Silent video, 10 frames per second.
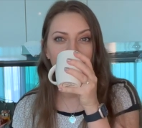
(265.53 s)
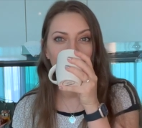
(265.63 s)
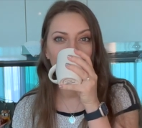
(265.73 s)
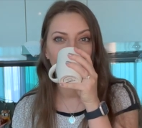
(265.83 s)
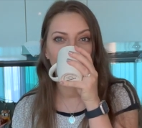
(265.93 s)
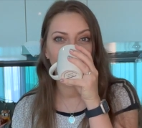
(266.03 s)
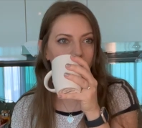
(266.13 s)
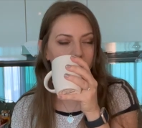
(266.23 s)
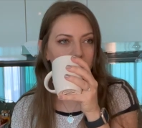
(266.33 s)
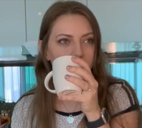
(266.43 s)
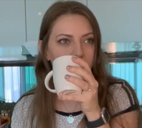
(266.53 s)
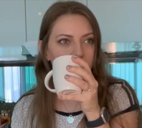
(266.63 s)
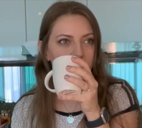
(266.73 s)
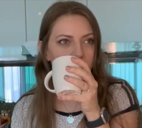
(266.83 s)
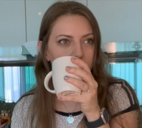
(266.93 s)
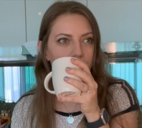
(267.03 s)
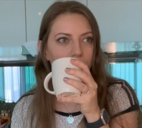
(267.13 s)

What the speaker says: (silence)